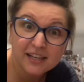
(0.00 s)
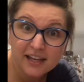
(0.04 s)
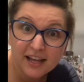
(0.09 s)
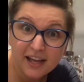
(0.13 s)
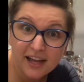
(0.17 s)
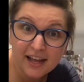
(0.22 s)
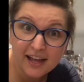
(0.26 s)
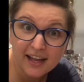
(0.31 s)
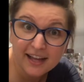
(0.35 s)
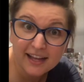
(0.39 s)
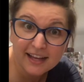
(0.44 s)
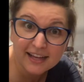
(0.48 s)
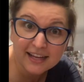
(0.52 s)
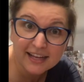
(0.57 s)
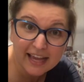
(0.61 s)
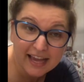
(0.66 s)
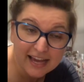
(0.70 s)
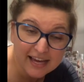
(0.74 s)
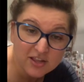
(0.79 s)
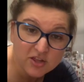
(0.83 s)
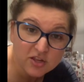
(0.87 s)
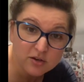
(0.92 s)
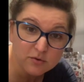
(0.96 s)

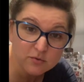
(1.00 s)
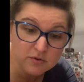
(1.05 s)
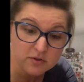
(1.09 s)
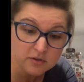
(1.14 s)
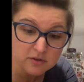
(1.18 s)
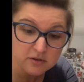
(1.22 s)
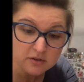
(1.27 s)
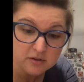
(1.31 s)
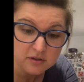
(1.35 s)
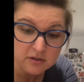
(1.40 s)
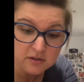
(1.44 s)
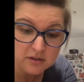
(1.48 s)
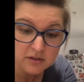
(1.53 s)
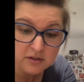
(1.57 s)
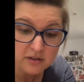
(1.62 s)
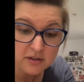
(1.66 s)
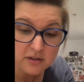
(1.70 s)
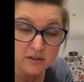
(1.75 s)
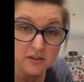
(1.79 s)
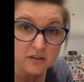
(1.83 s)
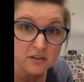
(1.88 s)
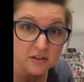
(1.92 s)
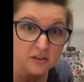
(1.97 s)
cashews.
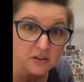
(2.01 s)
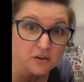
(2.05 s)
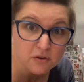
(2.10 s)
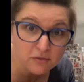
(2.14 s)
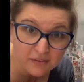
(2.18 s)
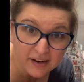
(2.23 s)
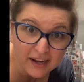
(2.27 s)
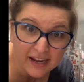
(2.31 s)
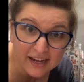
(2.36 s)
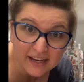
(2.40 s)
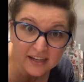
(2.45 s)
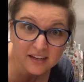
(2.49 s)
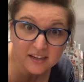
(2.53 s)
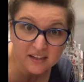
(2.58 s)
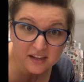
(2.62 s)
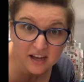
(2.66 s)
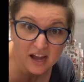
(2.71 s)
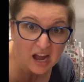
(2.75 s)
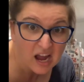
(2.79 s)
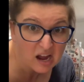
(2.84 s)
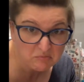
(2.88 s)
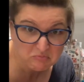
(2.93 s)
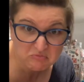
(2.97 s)
You're right,
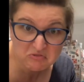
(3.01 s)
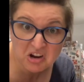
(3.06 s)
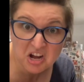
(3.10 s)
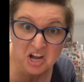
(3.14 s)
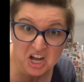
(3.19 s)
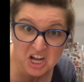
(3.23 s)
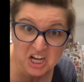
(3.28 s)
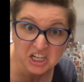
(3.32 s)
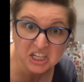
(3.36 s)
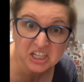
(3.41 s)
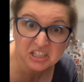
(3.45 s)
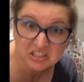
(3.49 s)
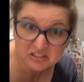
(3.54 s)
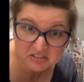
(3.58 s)
I'm wrong.